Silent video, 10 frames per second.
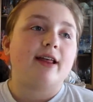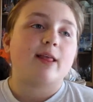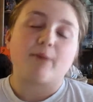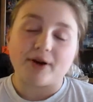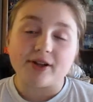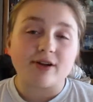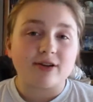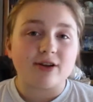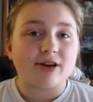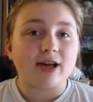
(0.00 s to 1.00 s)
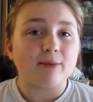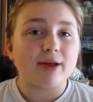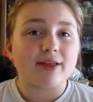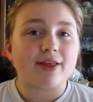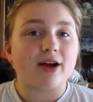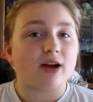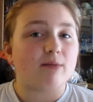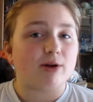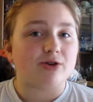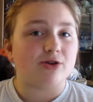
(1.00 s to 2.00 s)
spoiler alert, it was a
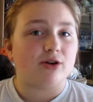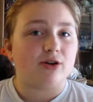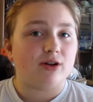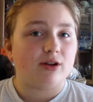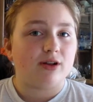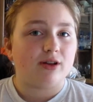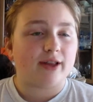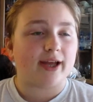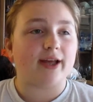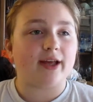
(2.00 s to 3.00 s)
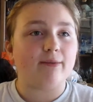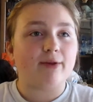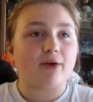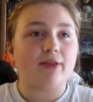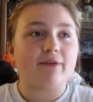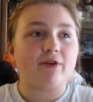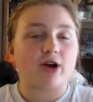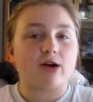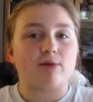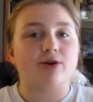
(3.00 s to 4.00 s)
commercial, like, it was only for
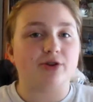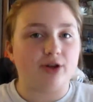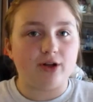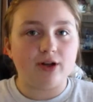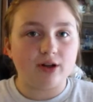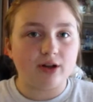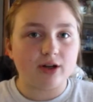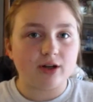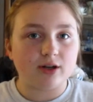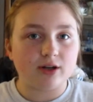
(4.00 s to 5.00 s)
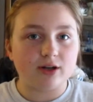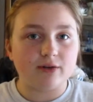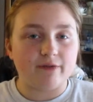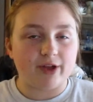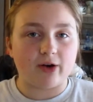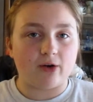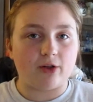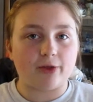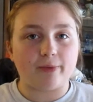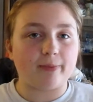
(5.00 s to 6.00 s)
commercial
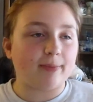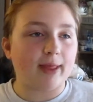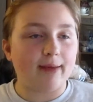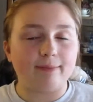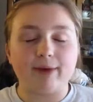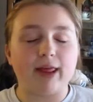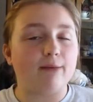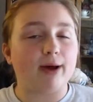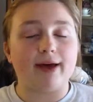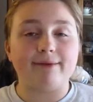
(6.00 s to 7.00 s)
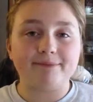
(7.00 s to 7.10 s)
vehicles. And by the way,